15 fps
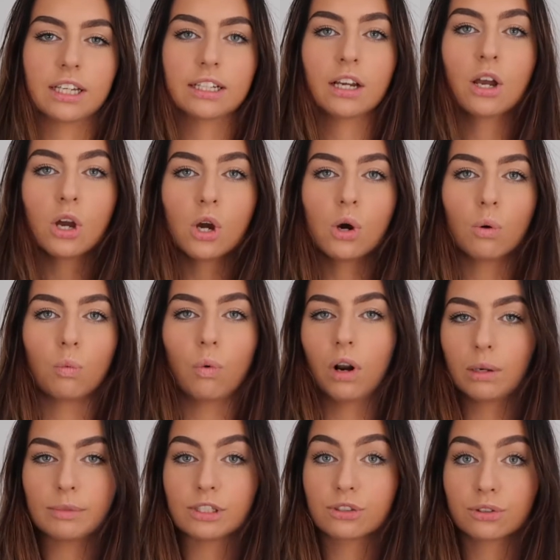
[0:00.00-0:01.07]
like
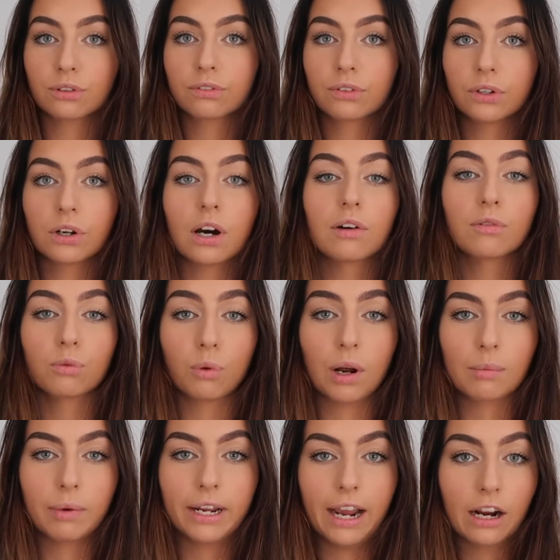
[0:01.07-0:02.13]
want to be truthful of
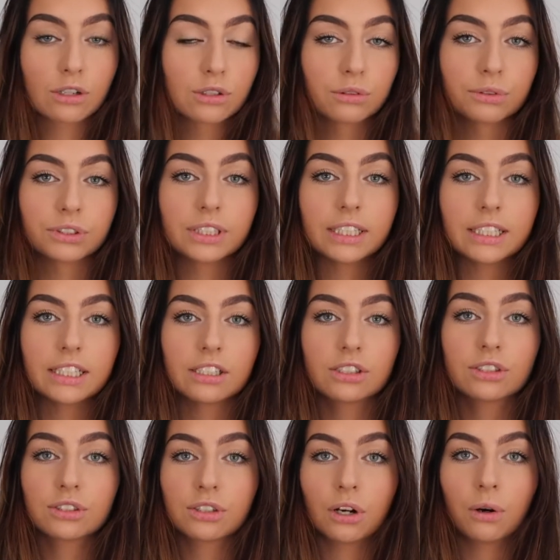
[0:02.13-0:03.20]
what my actual routine
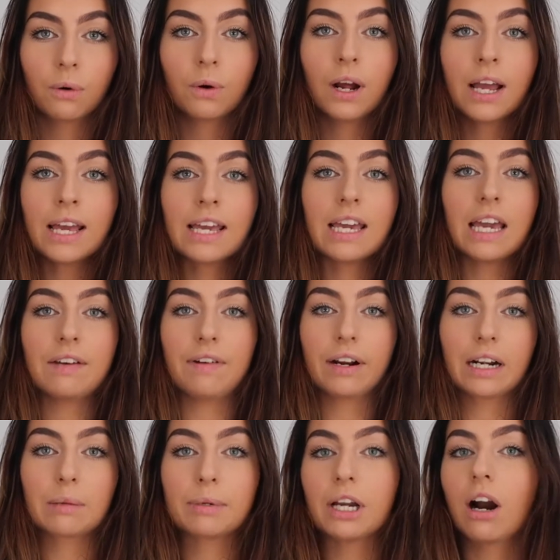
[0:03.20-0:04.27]
is. So if I'm
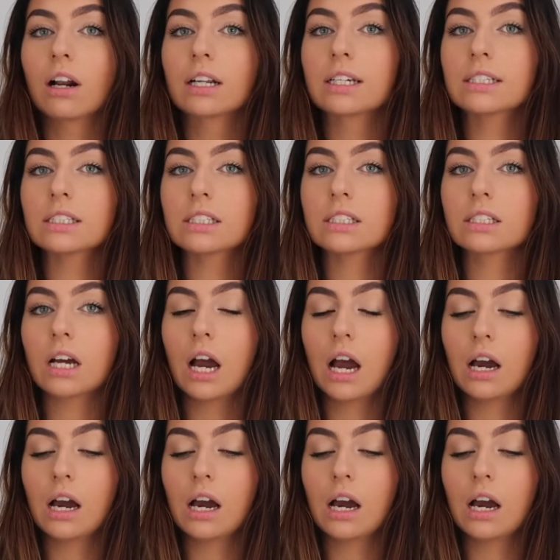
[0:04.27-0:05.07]
gonna be honest,